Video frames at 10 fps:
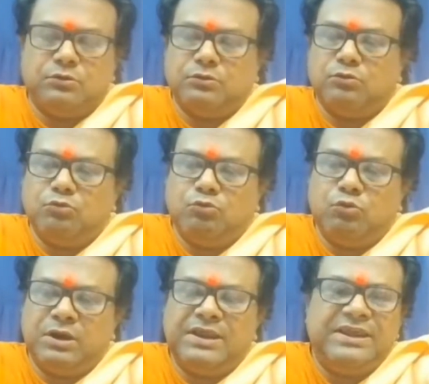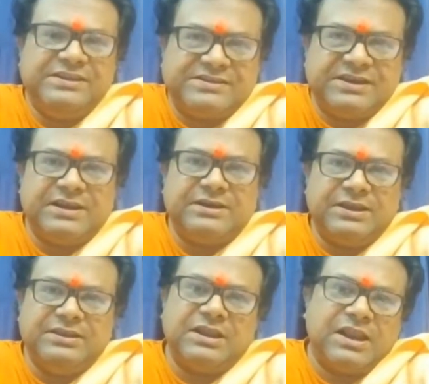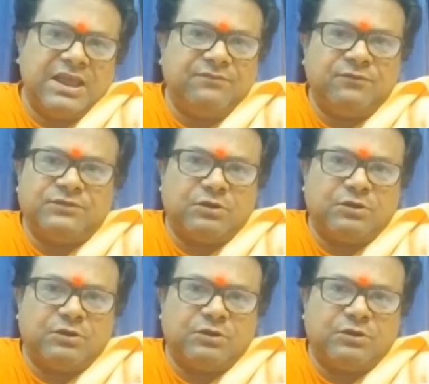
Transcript: one incident in the life of Thakur